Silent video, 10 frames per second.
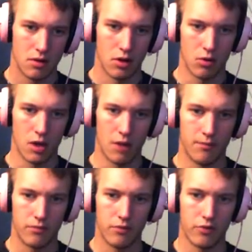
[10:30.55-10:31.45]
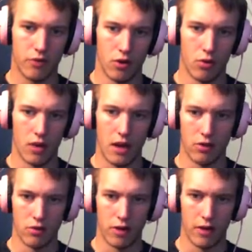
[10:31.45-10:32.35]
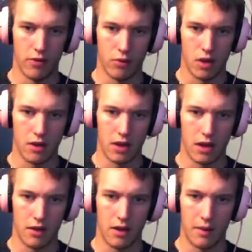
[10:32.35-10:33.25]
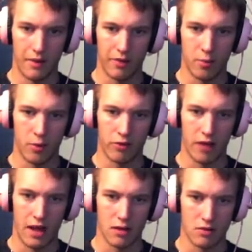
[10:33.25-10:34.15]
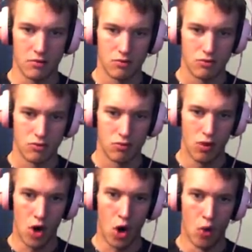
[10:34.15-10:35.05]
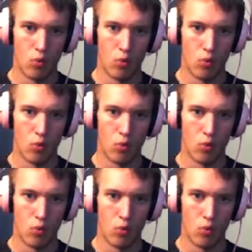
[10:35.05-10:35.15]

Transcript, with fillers: Okay, so yeah, you're done. Okay, can I? Am I supposed to like? Oh.